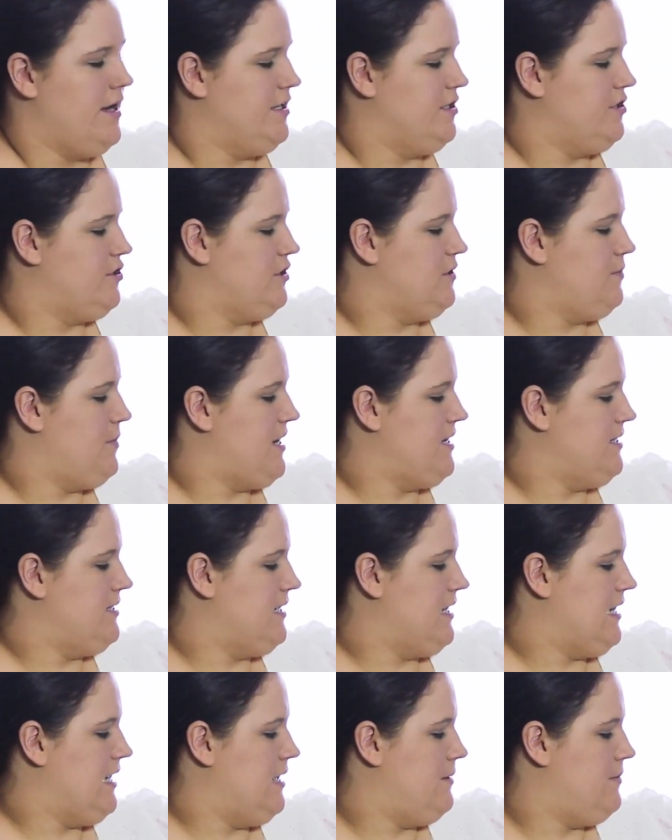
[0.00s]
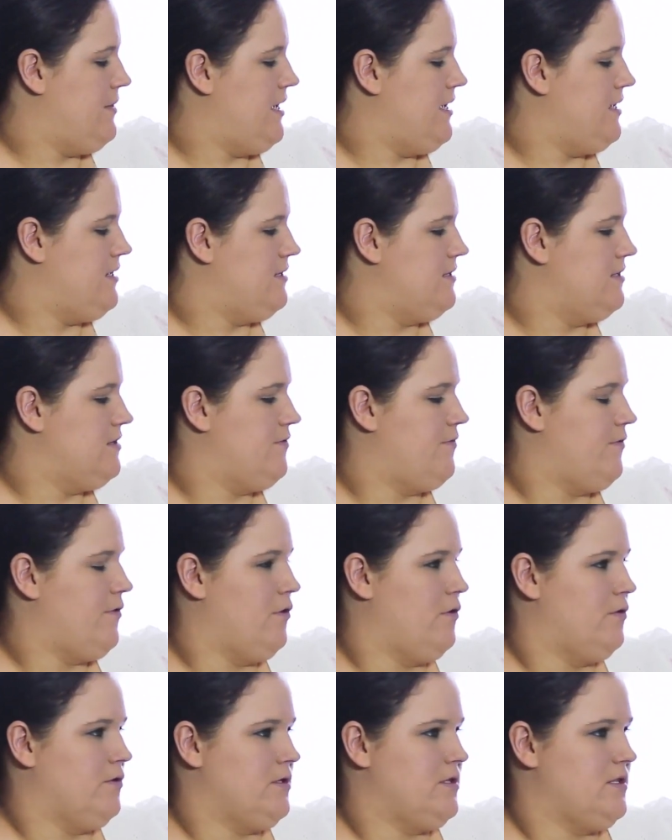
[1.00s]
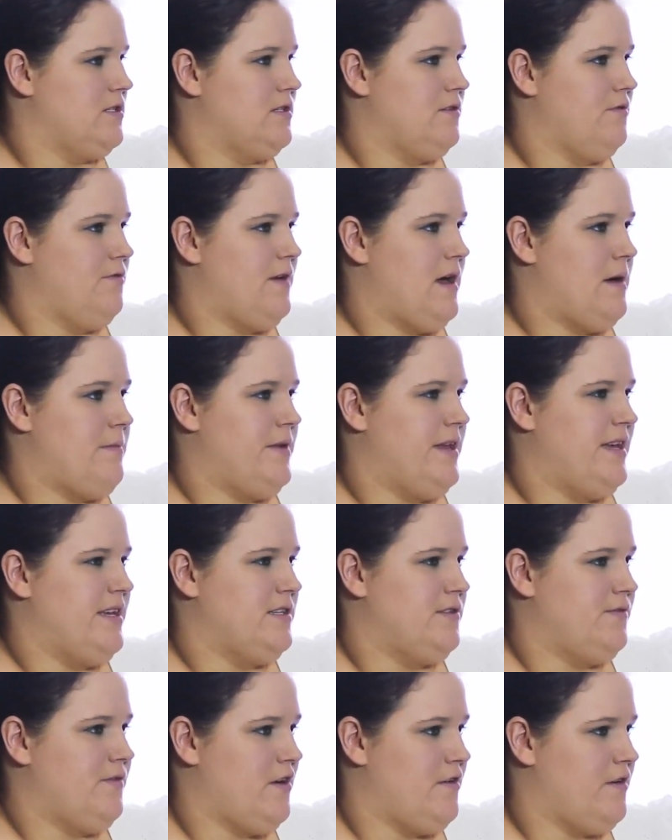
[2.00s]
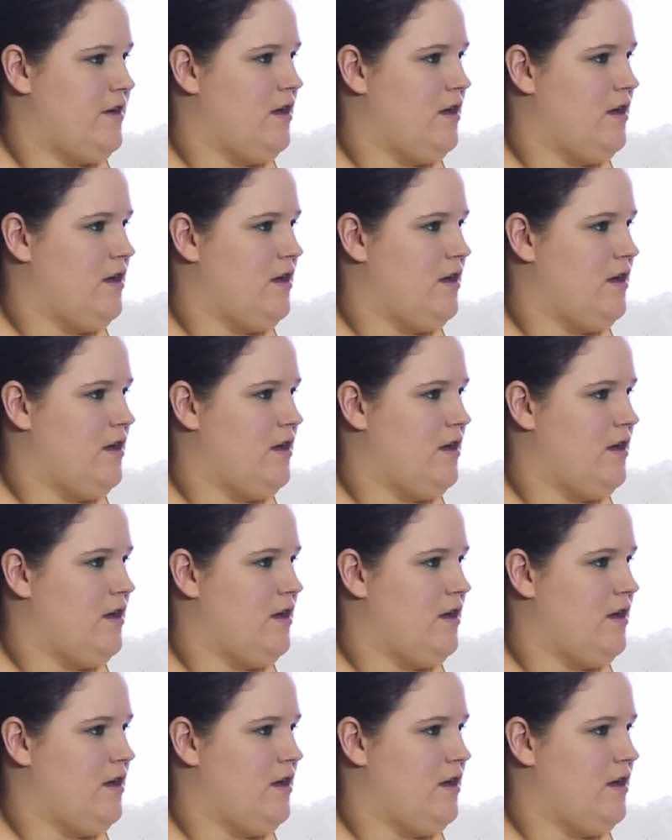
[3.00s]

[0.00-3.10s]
And it just basically means for us as a family, it's